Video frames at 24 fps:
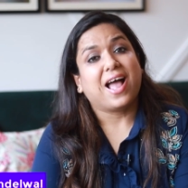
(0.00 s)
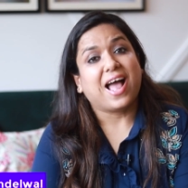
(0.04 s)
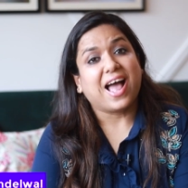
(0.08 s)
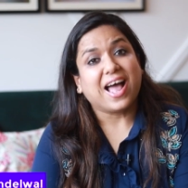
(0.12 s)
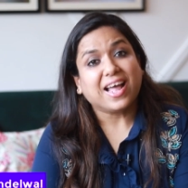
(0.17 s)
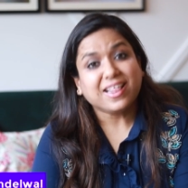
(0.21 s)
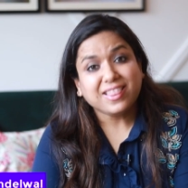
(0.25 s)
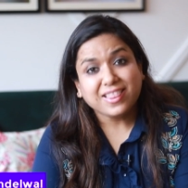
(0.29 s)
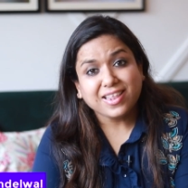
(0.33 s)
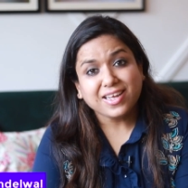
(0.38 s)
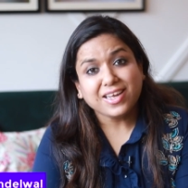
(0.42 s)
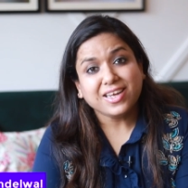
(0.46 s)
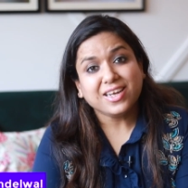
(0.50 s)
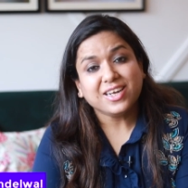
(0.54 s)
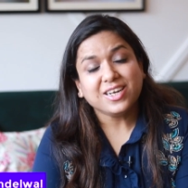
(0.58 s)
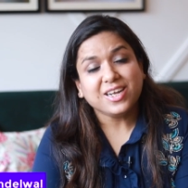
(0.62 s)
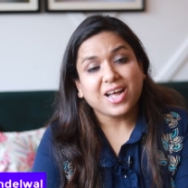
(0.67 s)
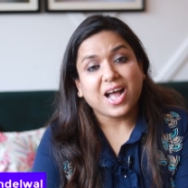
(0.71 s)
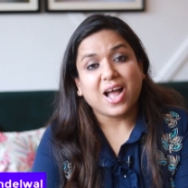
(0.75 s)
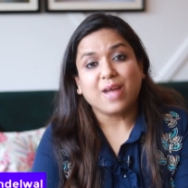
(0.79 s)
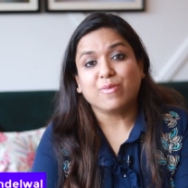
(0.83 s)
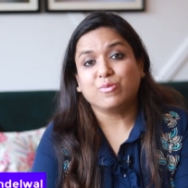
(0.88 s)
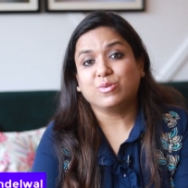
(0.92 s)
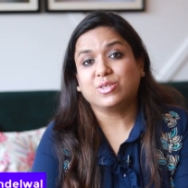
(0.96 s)
At the end,
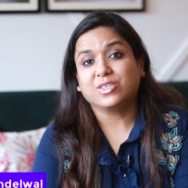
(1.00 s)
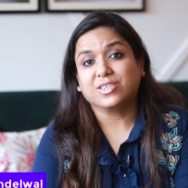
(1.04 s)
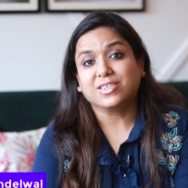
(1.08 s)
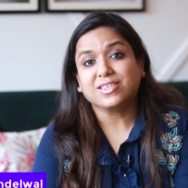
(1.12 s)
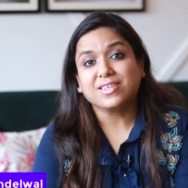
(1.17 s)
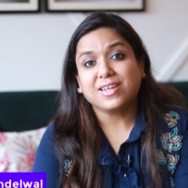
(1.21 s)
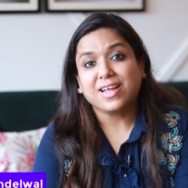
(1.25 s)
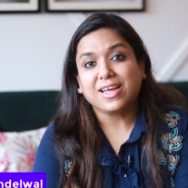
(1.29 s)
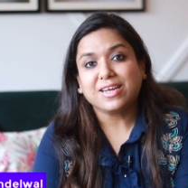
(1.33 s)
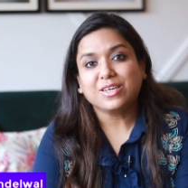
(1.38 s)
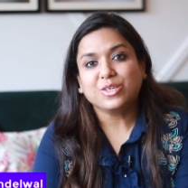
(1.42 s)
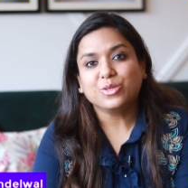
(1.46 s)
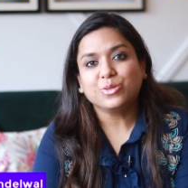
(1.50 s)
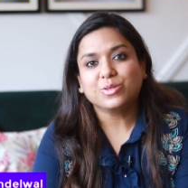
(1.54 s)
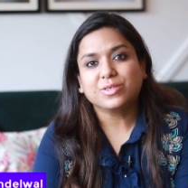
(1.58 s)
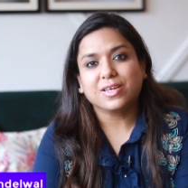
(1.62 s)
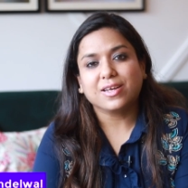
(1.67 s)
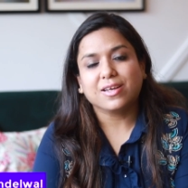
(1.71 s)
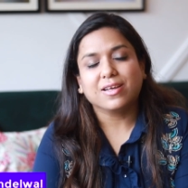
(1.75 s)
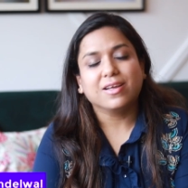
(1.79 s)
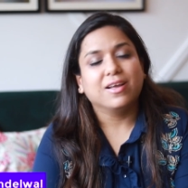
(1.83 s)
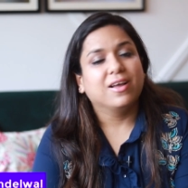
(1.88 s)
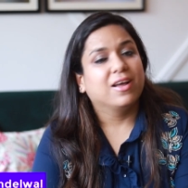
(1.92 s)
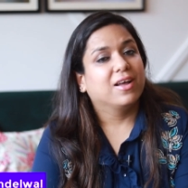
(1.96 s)
I would just like to
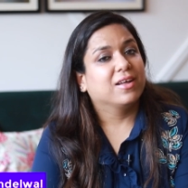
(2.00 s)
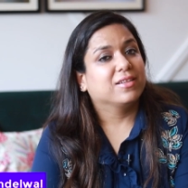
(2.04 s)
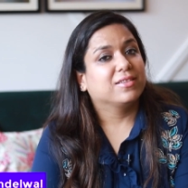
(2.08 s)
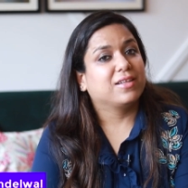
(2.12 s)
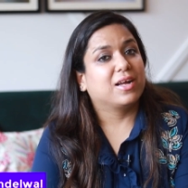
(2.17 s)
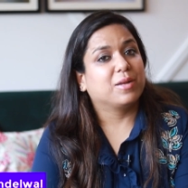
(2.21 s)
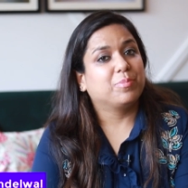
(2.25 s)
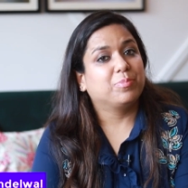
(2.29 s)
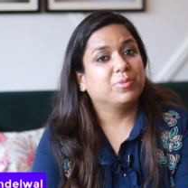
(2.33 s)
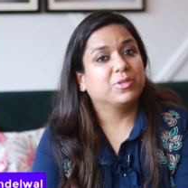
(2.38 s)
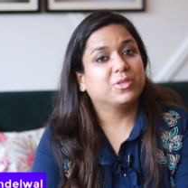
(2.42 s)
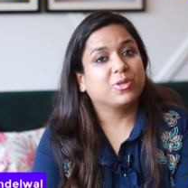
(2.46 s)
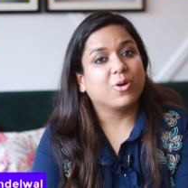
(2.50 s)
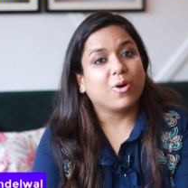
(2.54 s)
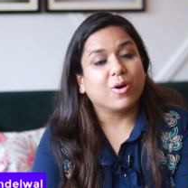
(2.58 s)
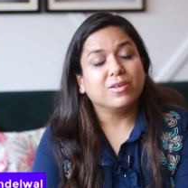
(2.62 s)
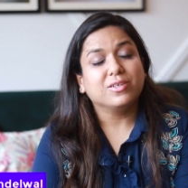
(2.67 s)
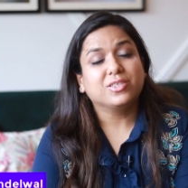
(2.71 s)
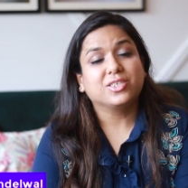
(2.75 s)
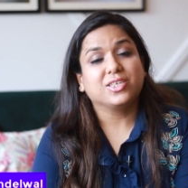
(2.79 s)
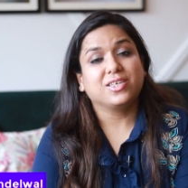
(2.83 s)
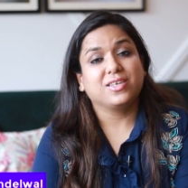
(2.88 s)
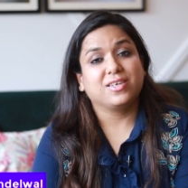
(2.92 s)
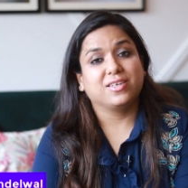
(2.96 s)
say that
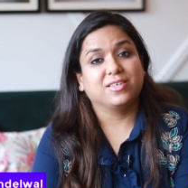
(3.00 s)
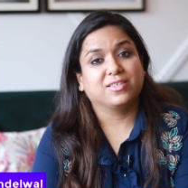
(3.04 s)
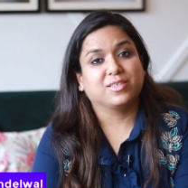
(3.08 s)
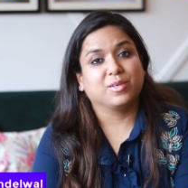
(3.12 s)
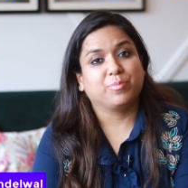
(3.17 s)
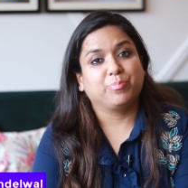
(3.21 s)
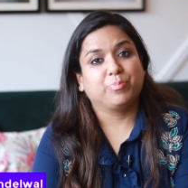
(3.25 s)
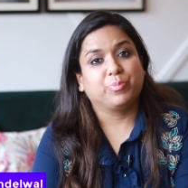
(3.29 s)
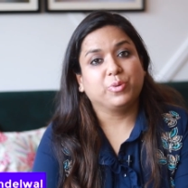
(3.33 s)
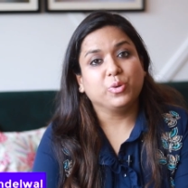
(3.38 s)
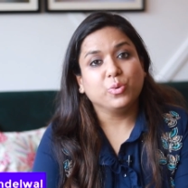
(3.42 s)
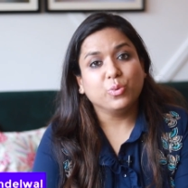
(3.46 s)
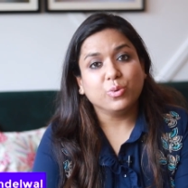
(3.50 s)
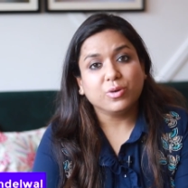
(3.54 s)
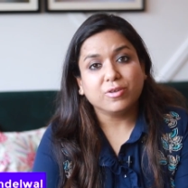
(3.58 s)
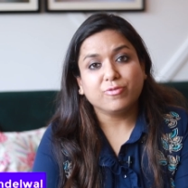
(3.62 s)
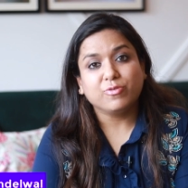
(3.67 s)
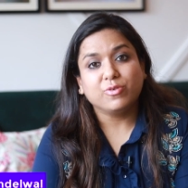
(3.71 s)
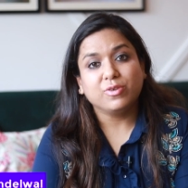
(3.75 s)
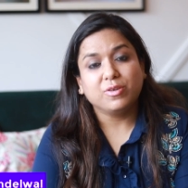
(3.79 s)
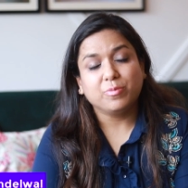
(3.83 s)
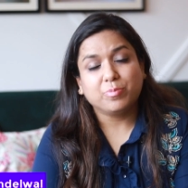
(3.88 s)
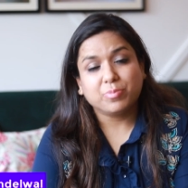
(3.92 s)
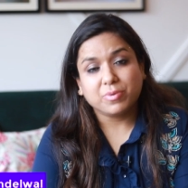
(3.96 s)
pathology is a
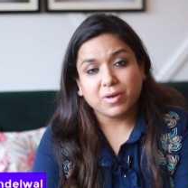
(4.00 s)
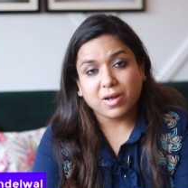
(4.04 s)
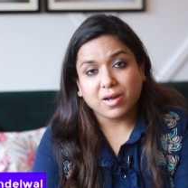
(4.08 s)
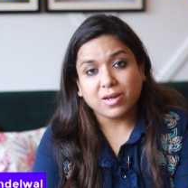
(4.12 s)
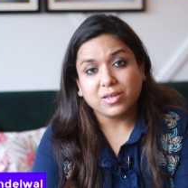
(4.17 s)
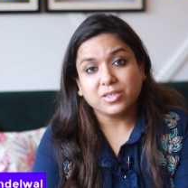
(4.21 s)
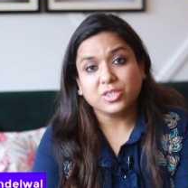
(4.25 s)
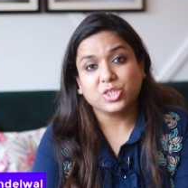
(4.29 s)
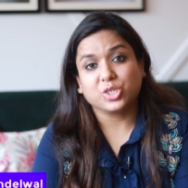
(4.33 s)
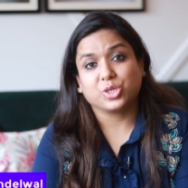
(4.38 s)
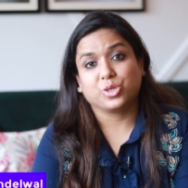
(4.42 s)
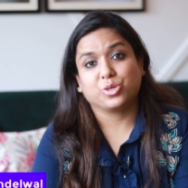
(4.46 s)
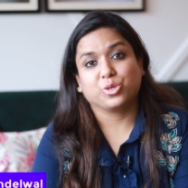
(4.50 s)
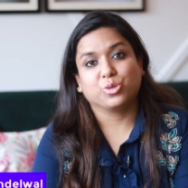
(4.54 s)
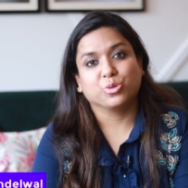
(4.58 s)
beautiful branch.